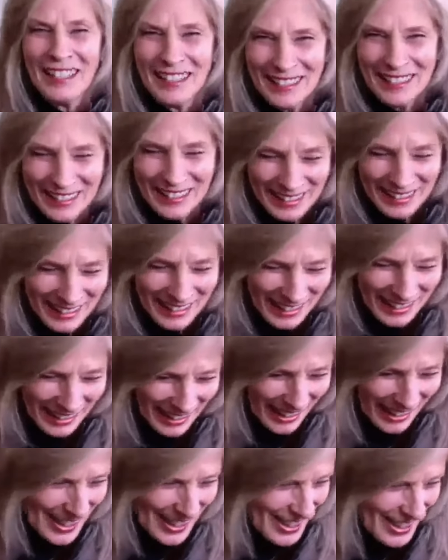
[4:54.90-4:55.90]
like you
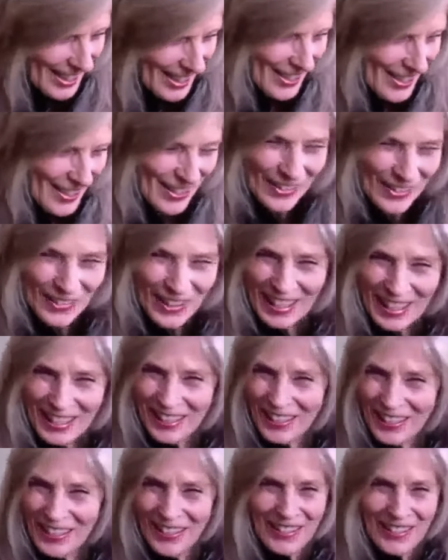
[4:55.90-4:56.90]
pull the
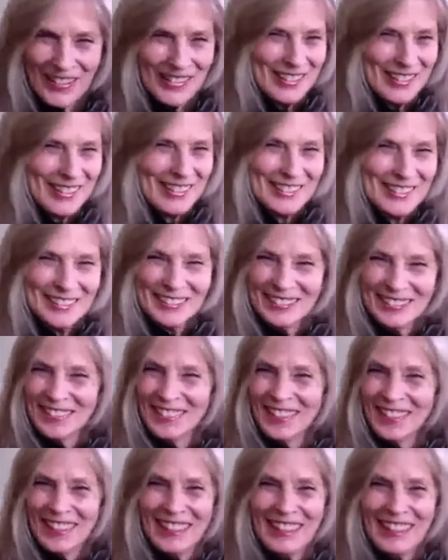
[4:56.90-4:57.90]
stuff out, and they're
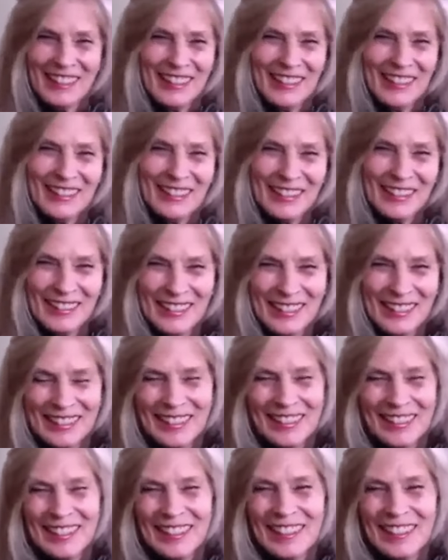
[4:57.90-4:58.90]
like,
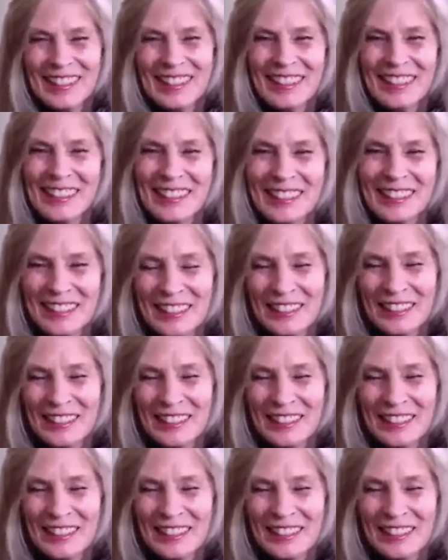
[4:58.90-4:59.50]
"Yeah, I'm good.